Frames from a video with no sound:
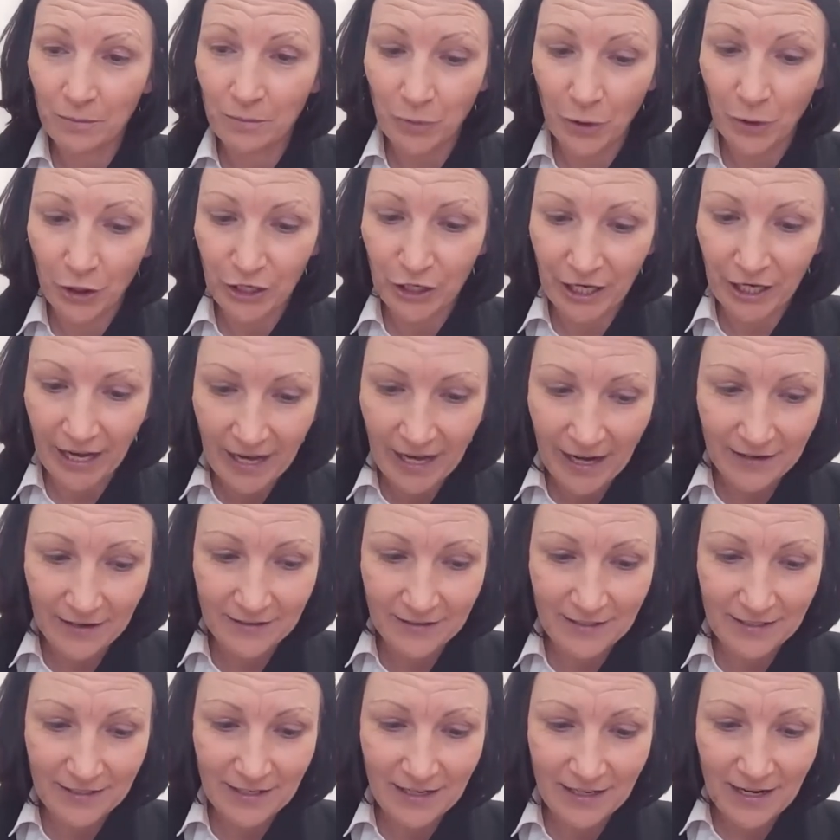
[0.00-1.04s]
broke
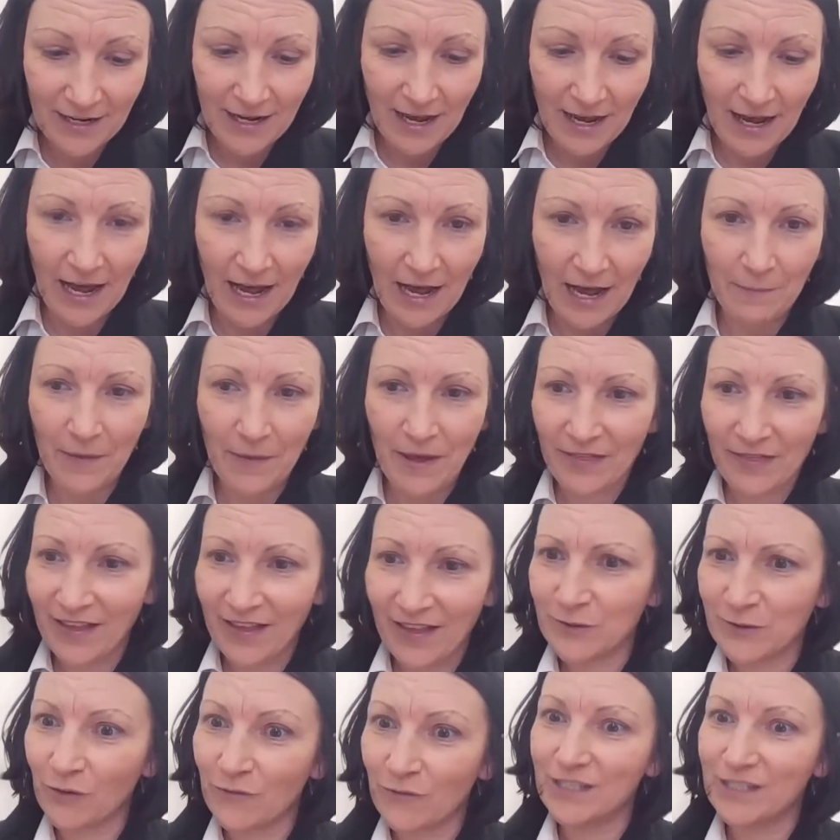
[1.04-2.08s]
out. And that
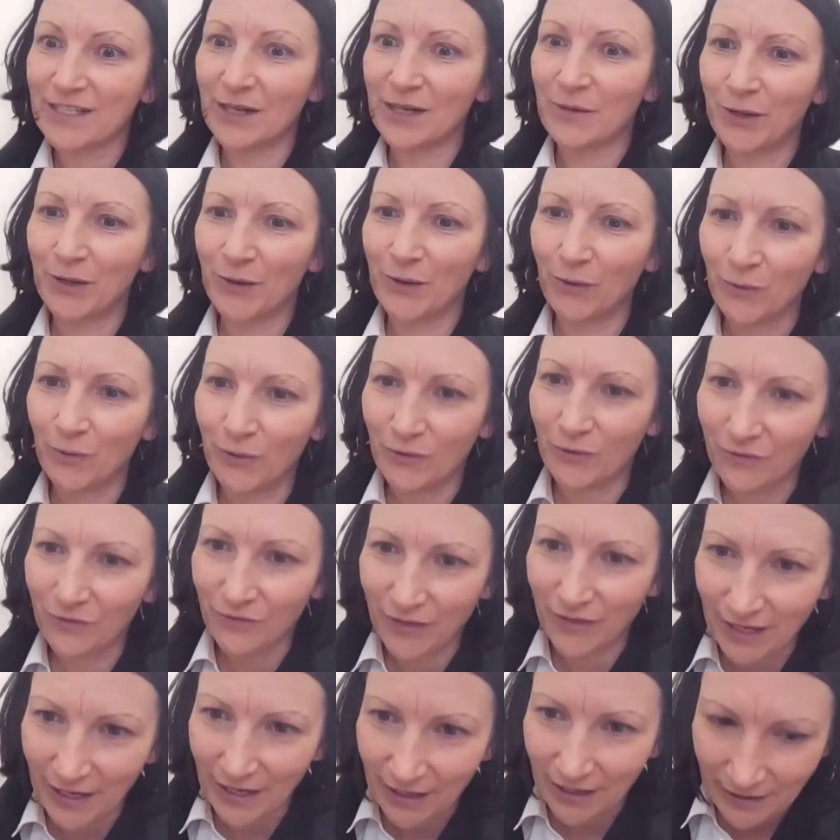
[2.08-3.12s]
was obviously when all of
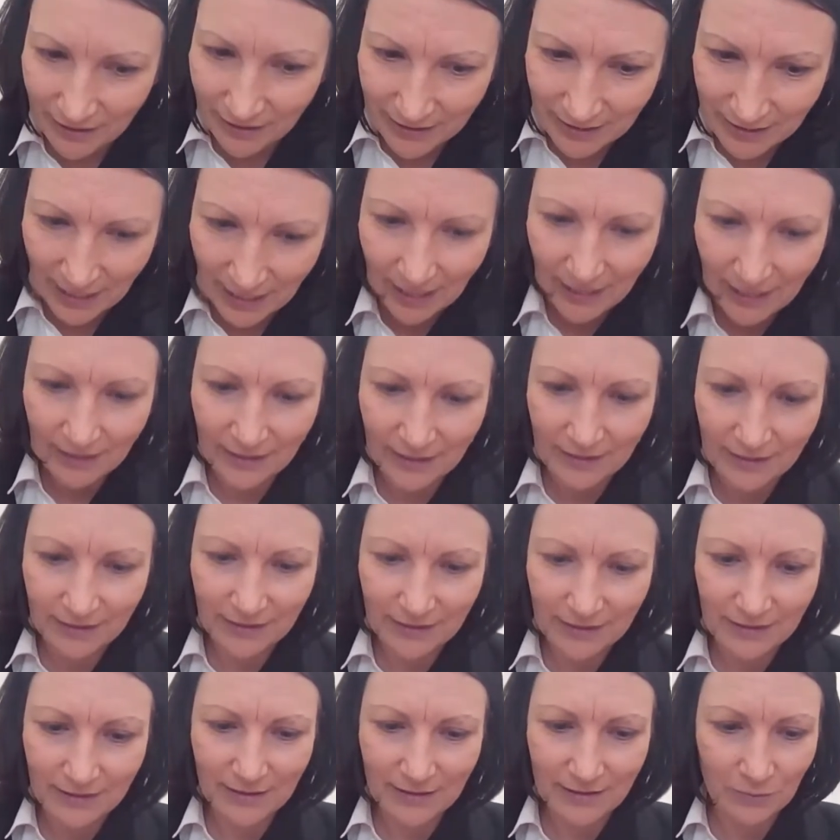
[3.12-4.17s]
the
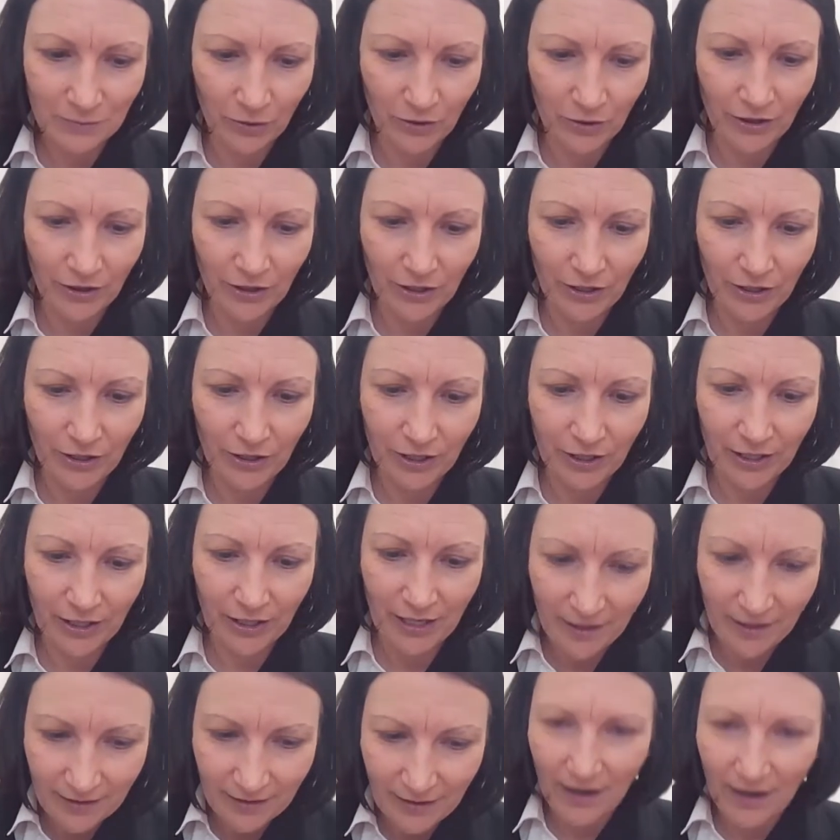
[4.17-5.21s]
Italians were
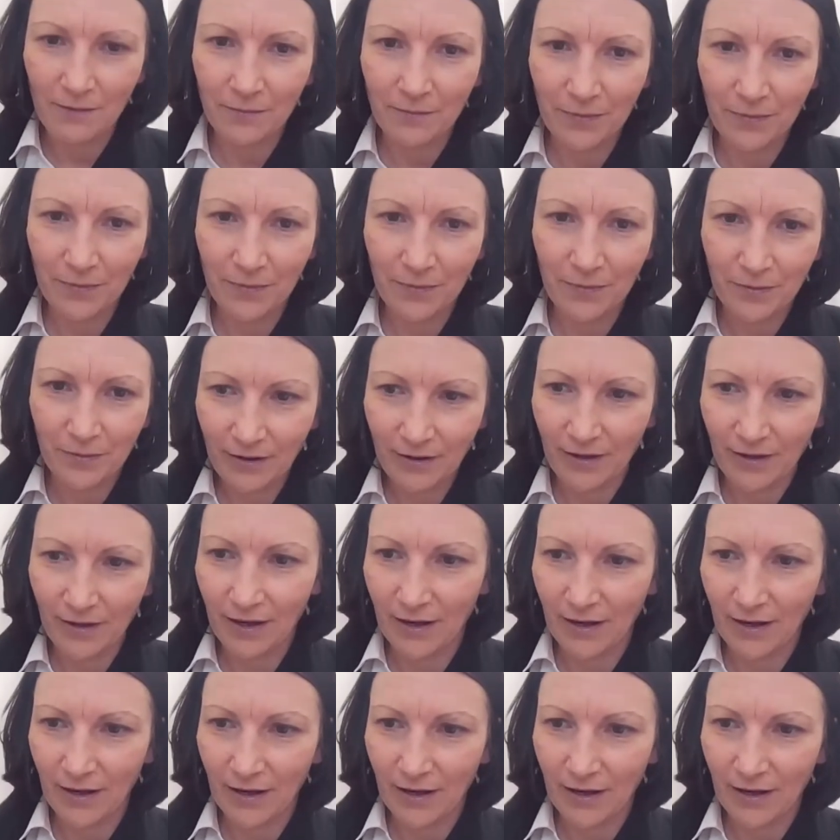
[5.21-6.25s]
gathered up
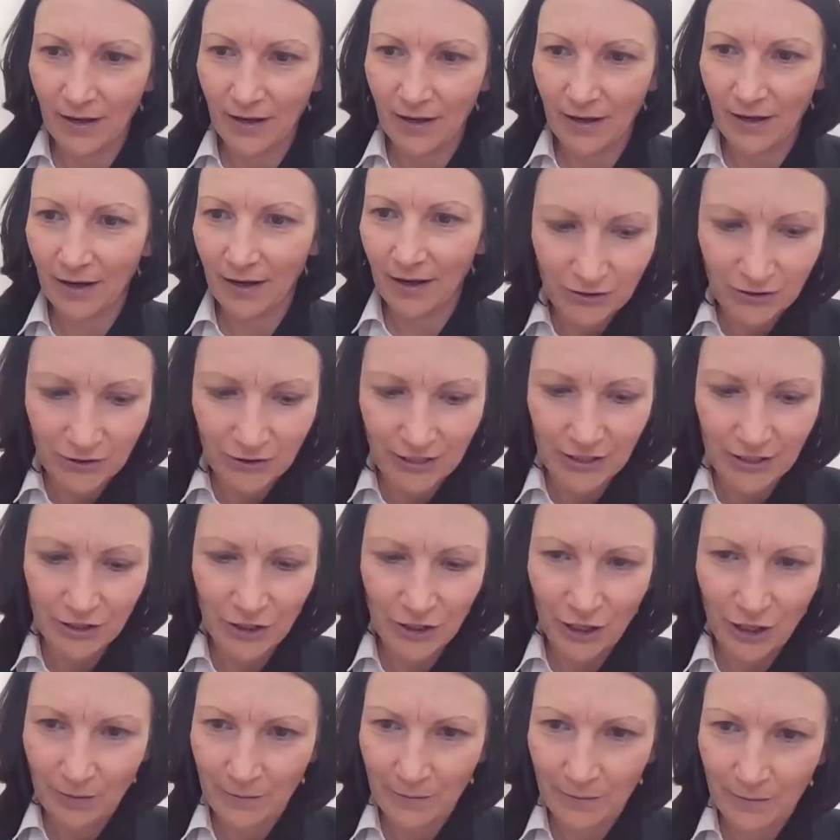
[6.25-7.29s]
and
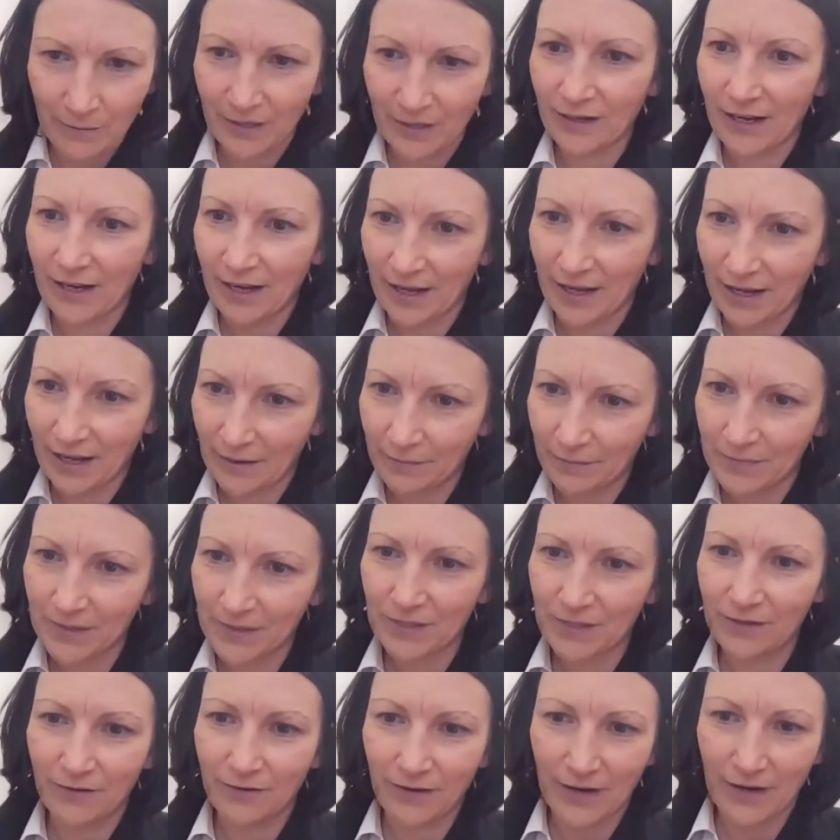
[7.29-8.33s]
sent to internment
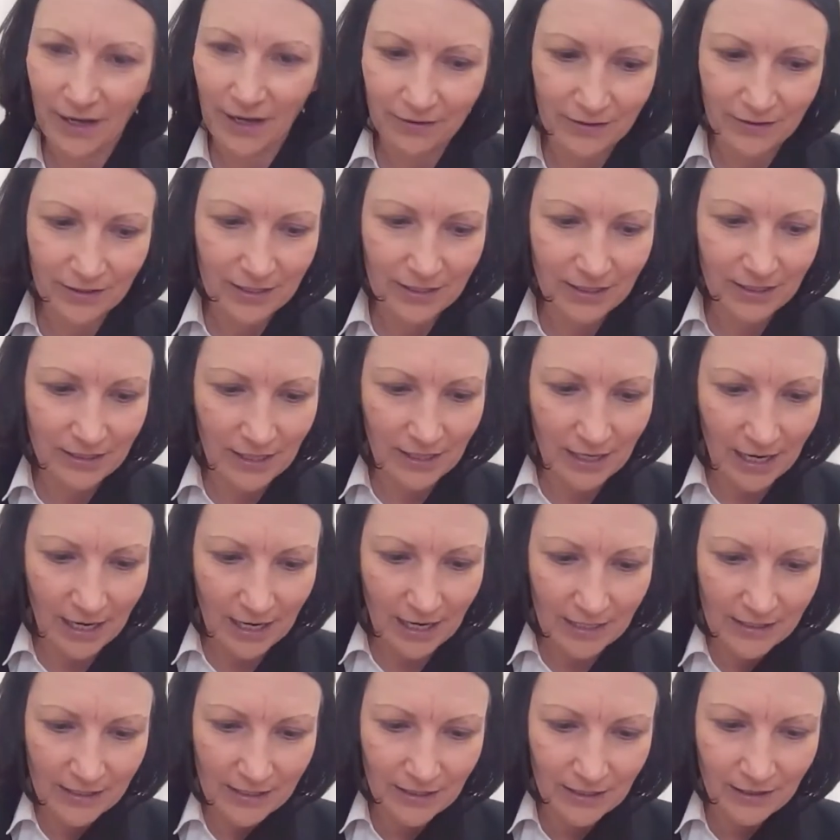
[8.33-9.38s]
camps around the
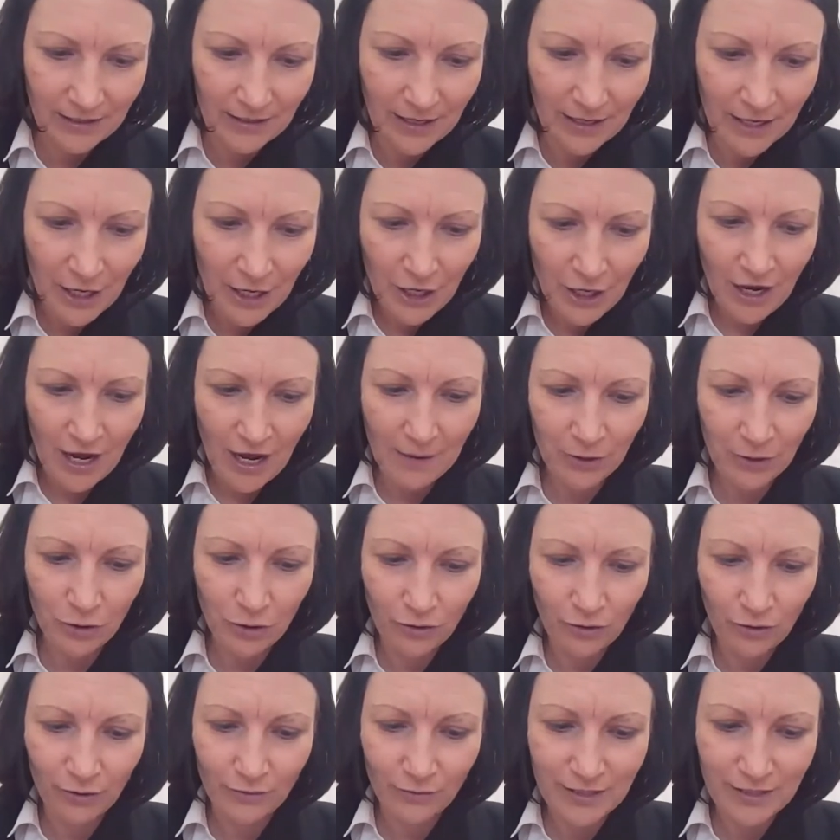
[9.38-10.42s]
state. And
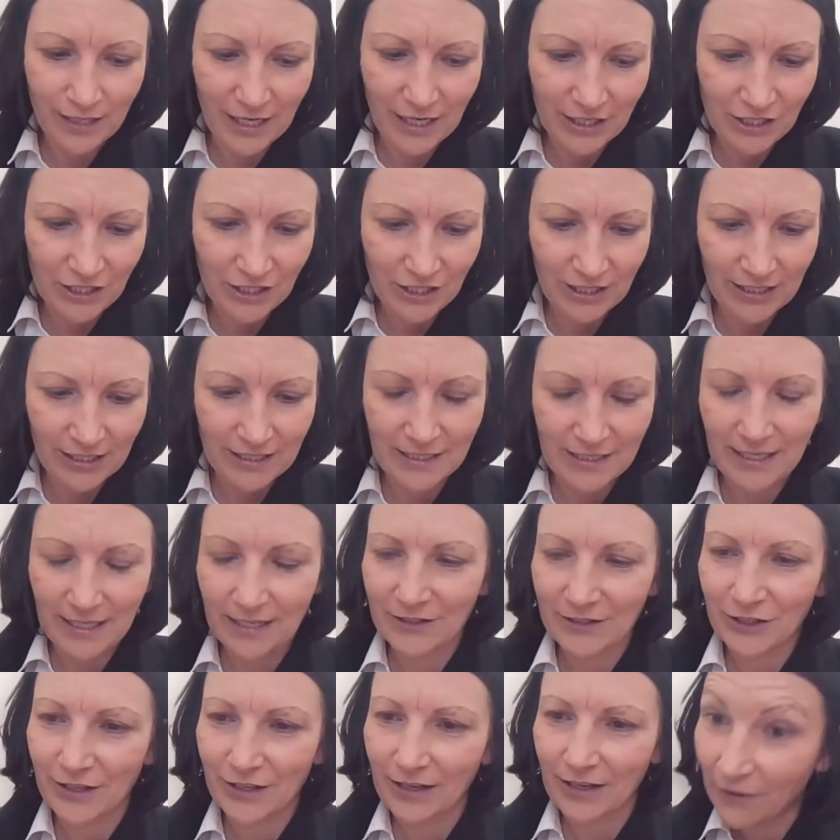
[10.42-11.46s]
Nono was actually sent
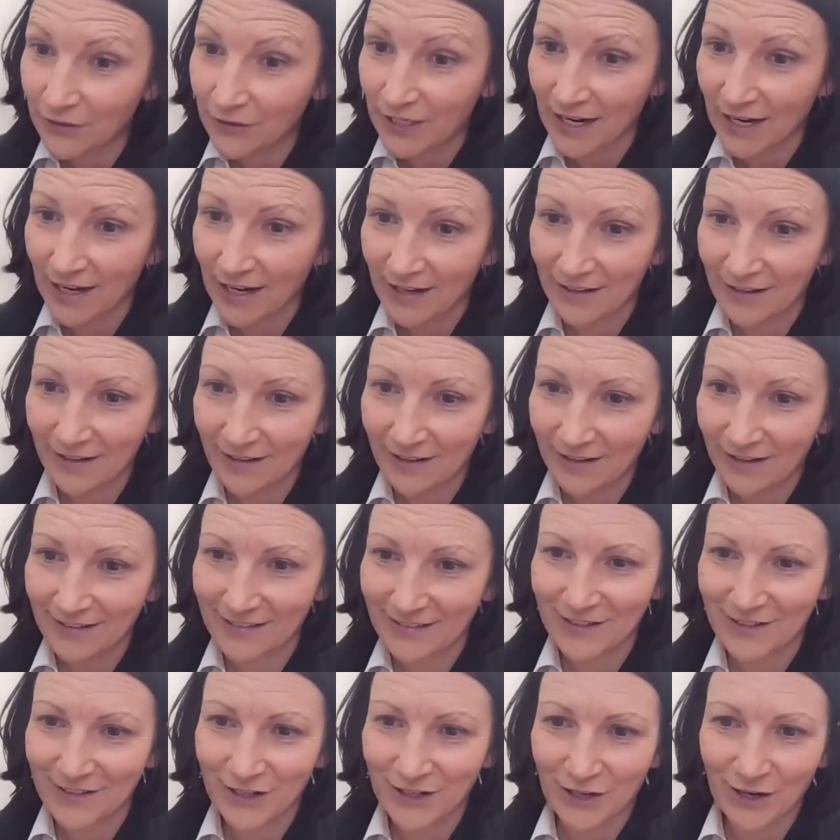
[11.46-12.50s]
to the Loveday
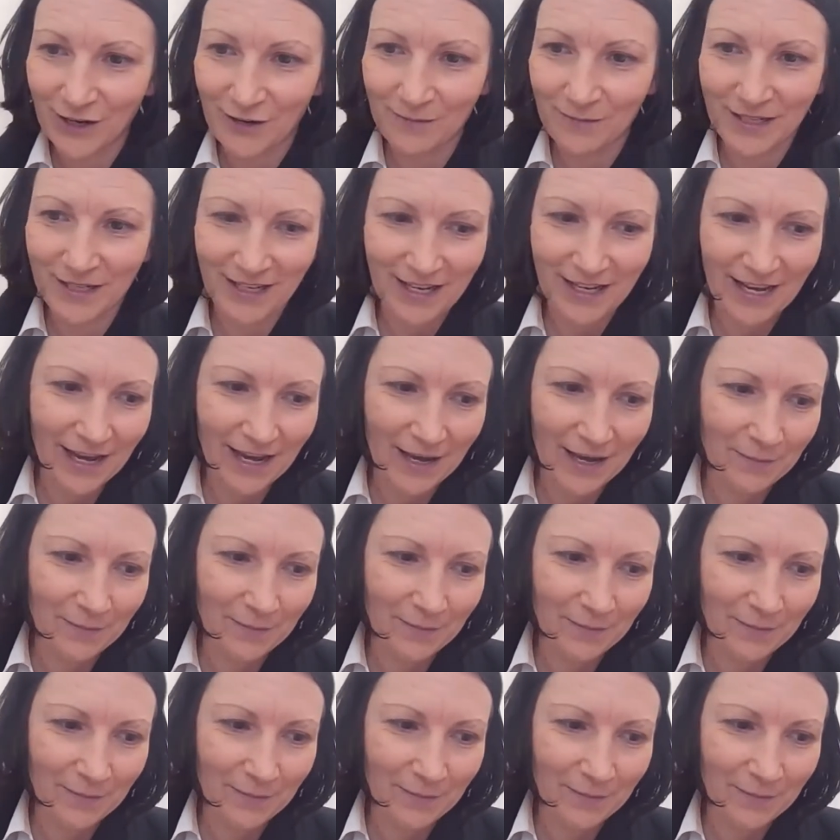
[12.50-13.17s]
Internment Camp.